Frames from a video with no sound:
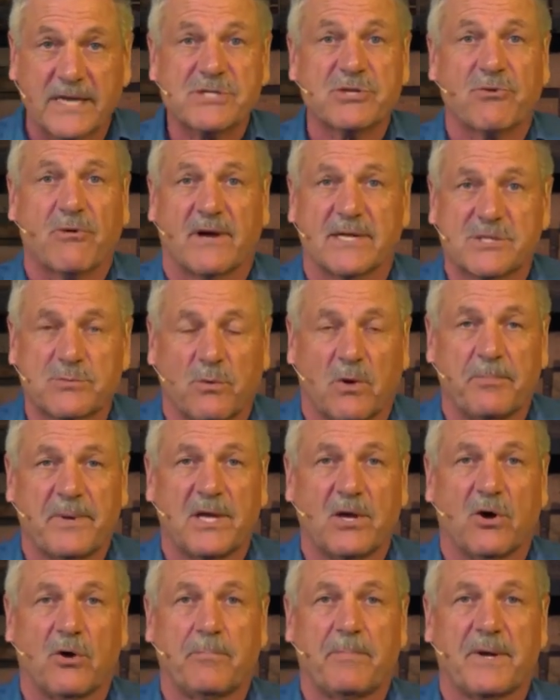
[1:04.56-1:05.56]
restaurants will
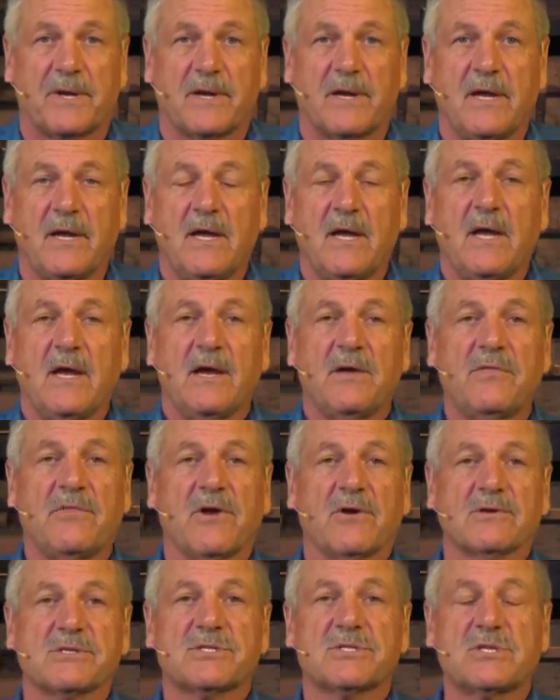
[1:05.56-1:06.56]
be open.
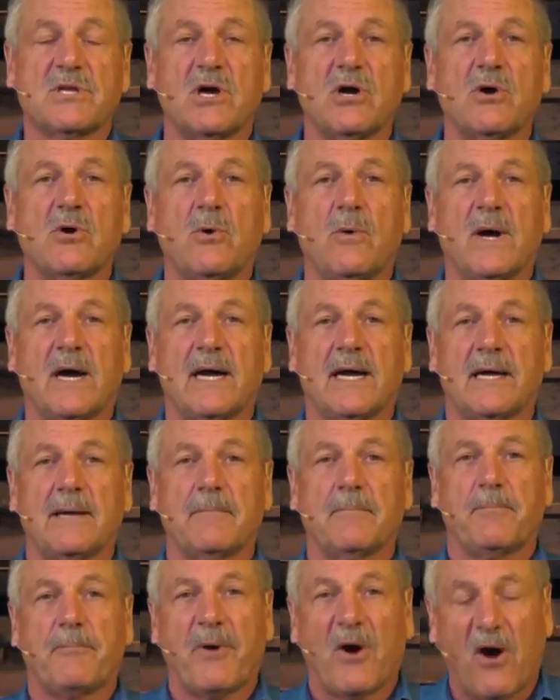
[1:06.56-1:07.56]
There's no
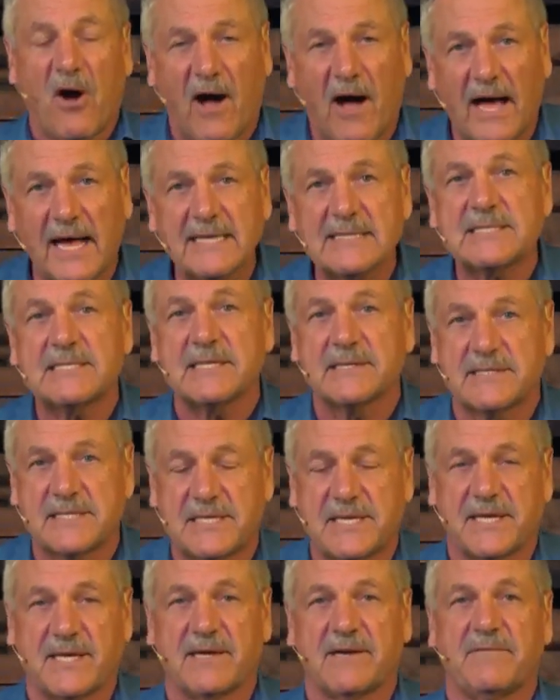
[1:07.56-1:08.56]
uh,
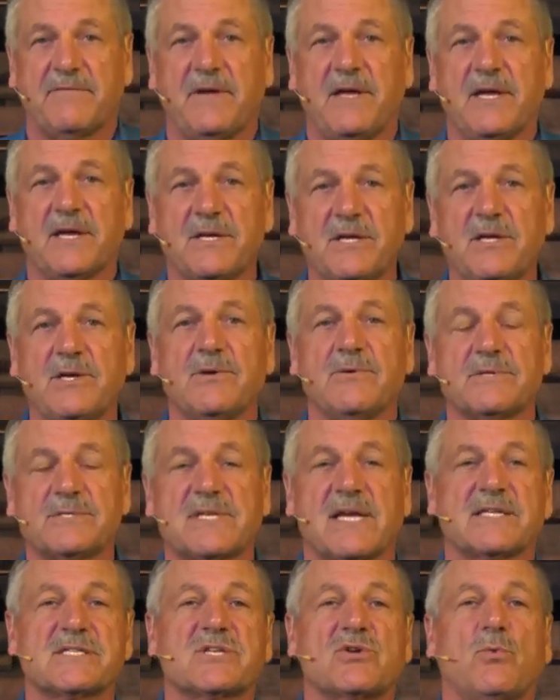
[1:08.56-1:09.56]
positive
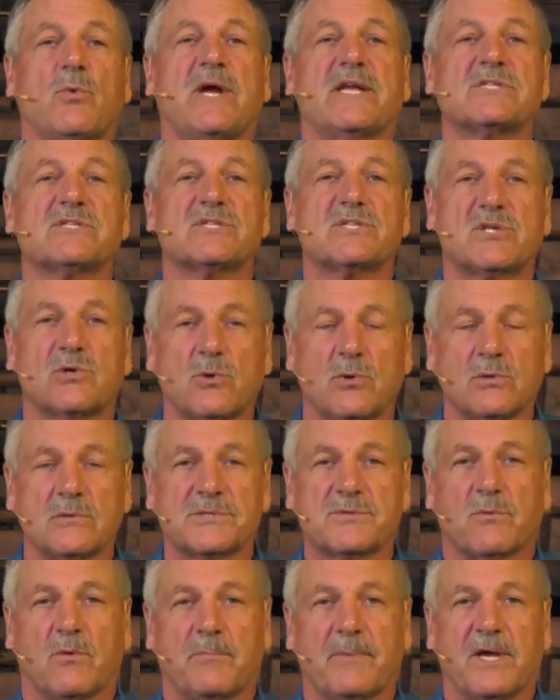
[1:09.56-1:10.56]
news as to when
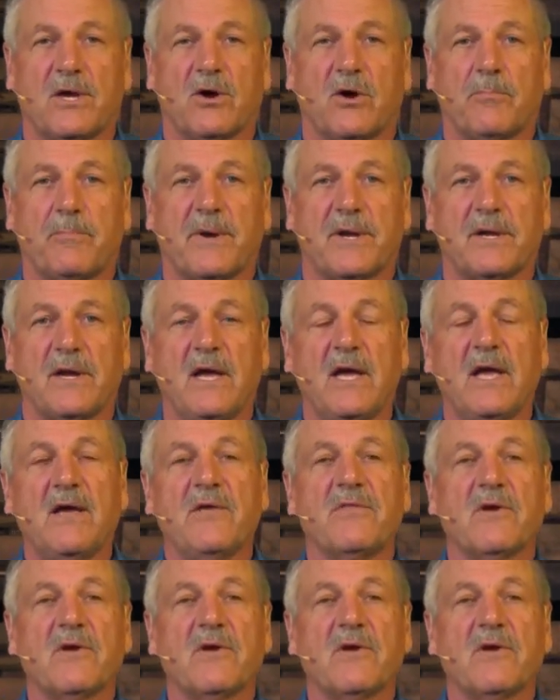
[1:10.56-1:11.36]
schools will be open.